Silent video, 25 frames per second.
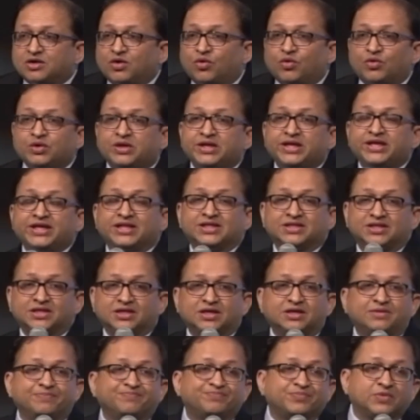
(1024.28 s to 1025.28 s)
only in the
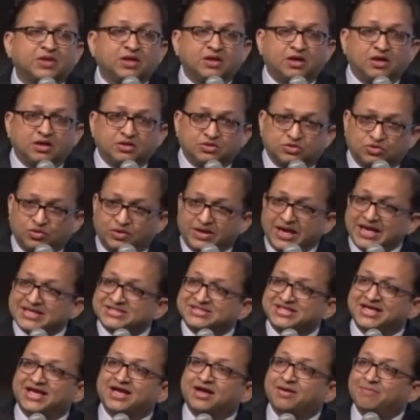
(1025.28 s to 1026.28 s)

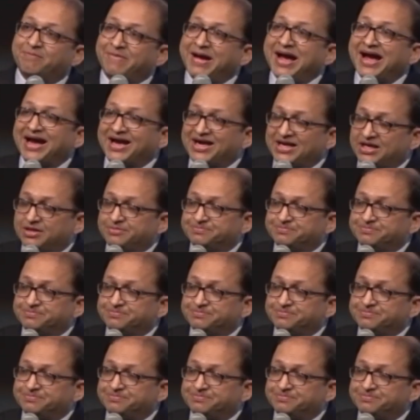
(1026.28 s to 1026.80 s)
thoracic back.